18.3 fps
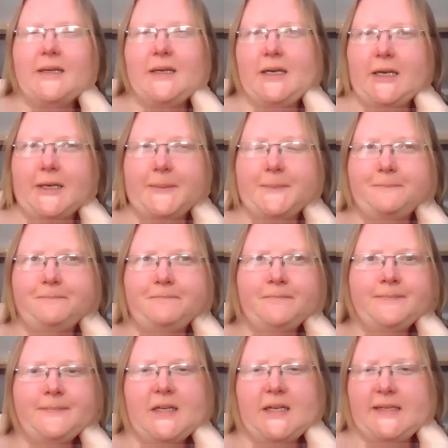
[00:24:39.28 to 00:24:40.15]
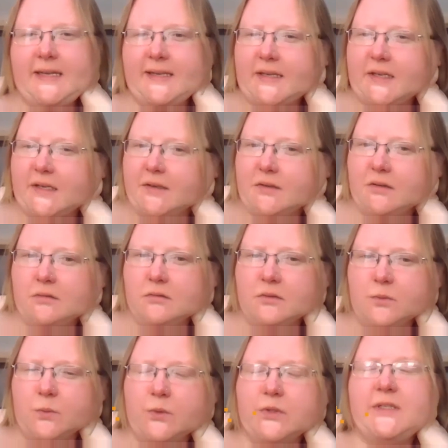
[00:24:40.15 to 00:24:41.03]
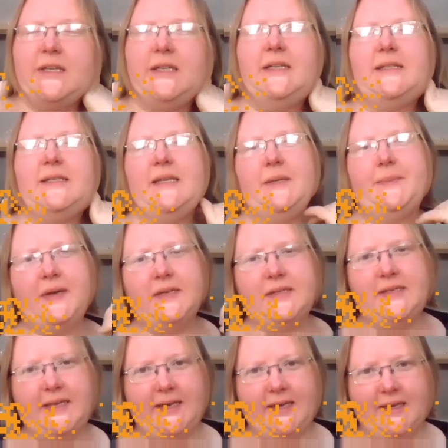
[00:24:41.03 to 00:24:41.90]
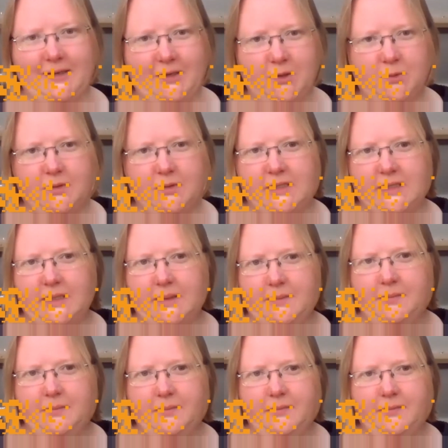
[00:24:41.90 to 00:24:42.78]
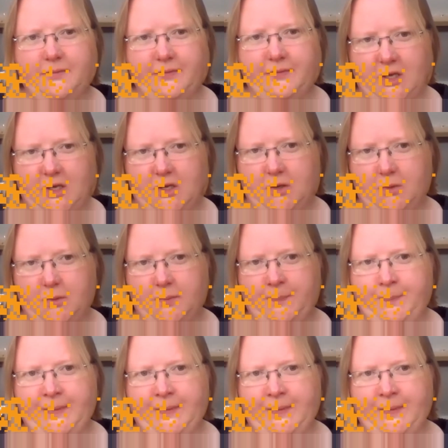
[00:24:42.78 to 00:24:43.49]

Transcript: I'd echo what Tina said about taking a long-term view.